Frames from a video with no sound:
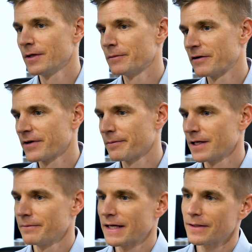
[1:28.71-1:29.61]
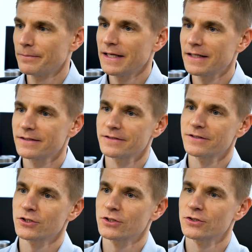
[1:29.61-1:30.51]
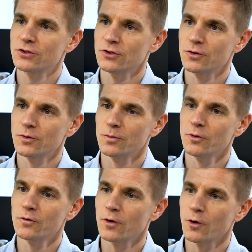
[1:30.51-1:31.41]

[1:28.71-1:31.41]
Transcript: me and my family made the big decision to move